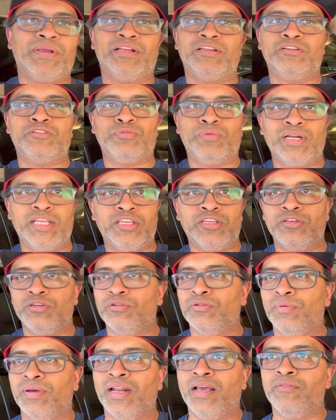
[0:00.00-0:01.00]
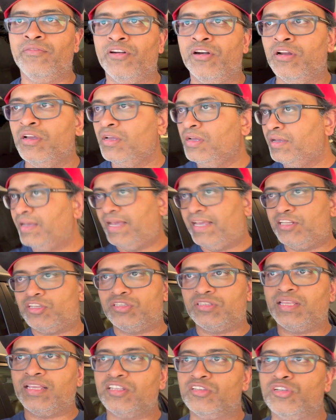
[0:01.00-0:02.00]
to 22 whenever
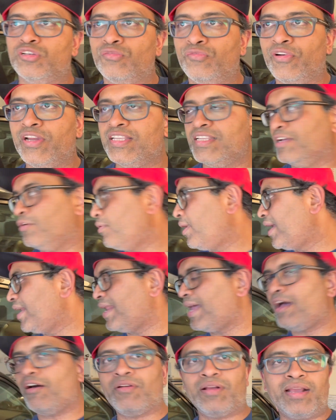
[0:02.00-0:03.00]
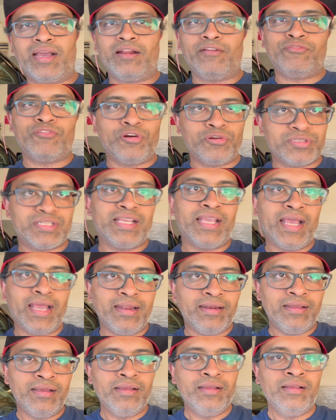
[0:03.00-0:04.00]
things just freezing. Right now it kind of froze
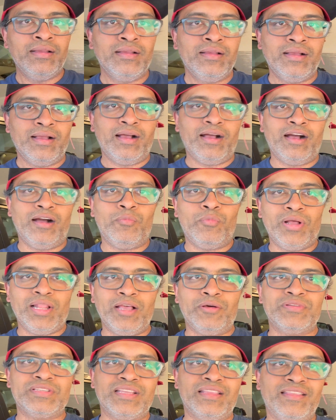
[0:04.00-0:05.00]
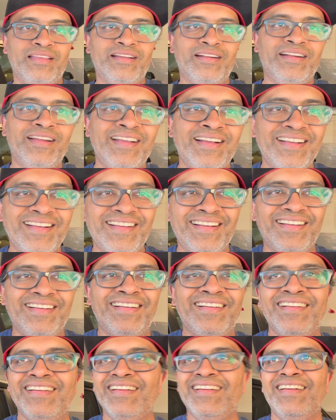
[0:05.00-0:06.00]
again while I was in there.
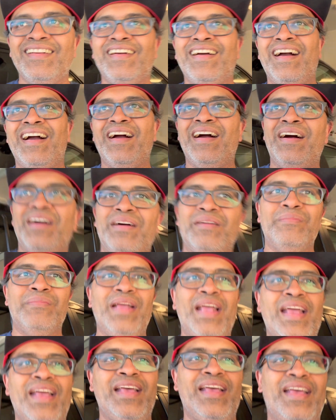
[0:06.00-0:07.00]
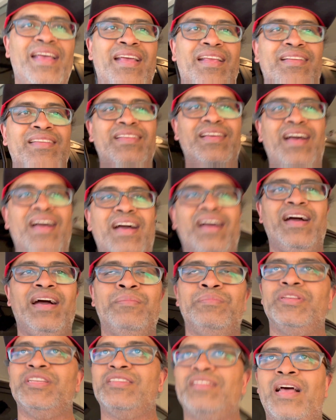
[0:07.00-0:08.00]
I'm
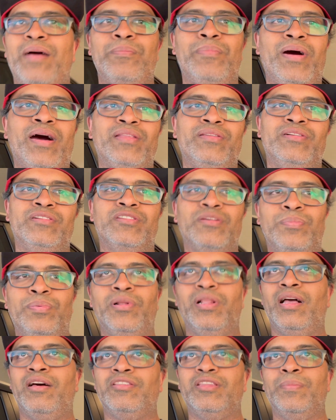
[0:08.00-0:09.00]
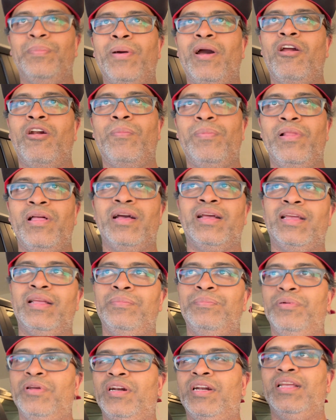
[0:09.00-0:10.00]
just not bothered to pull out the power plug and
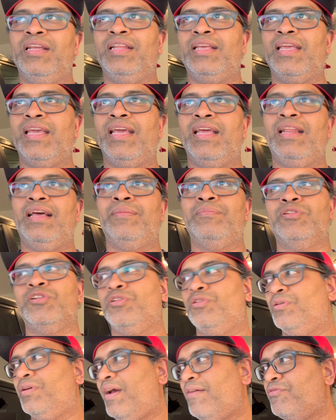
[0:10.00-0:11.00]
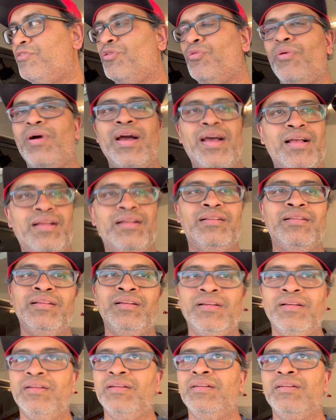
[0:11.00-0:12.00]
put it in again. I'm sure after a while,
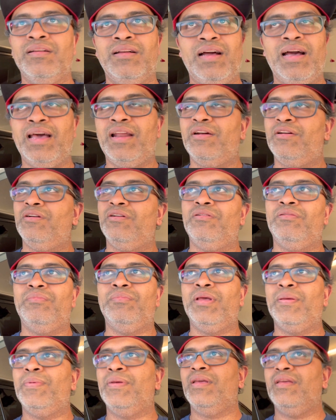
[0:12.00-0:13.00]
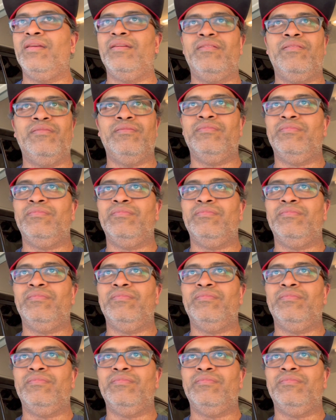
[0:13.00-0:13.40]
I don't know, maybe